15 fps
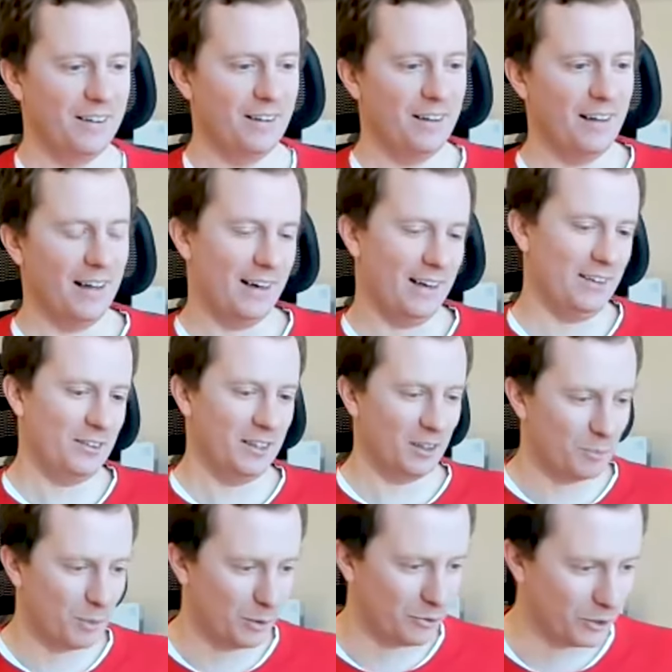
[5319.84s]
And I think
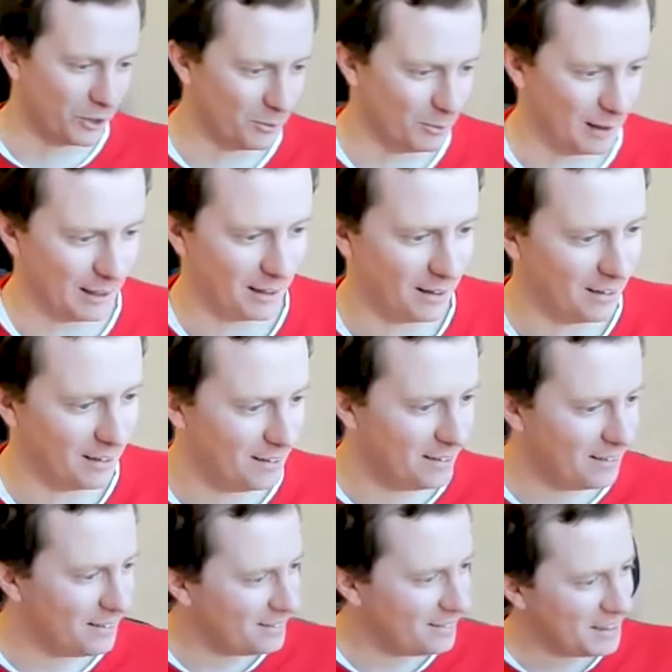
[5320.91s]
preferably
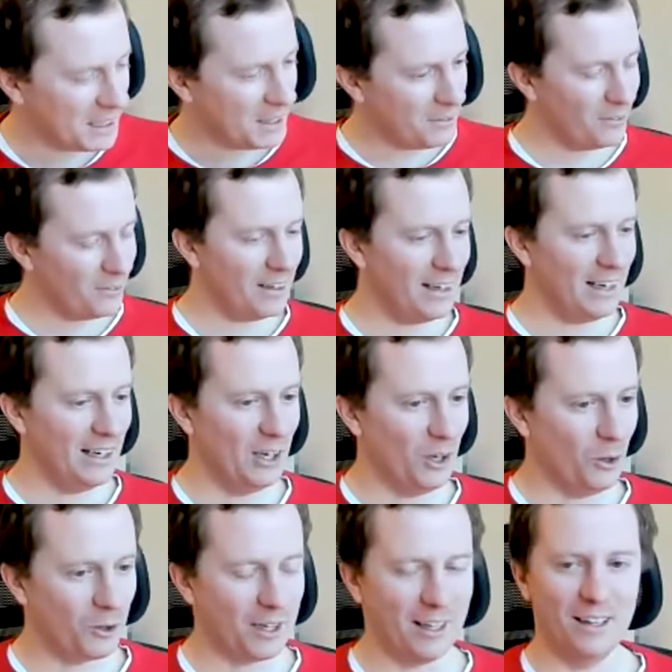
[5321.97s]

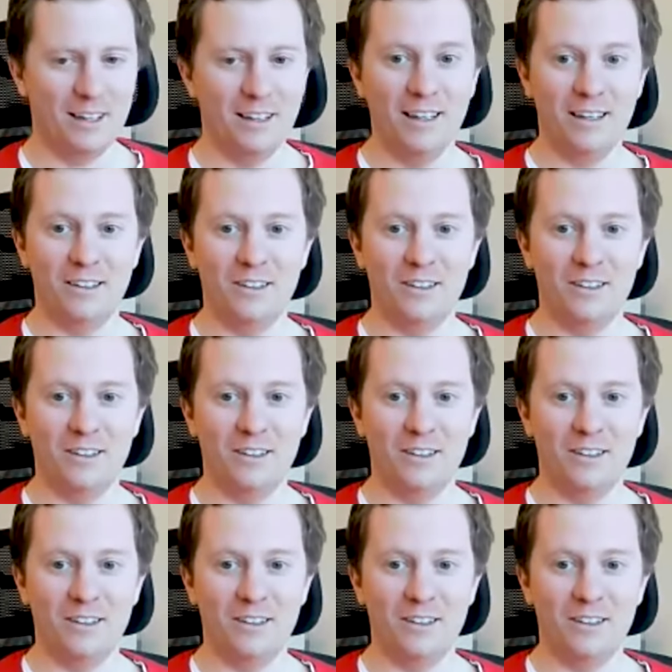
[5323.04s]
located here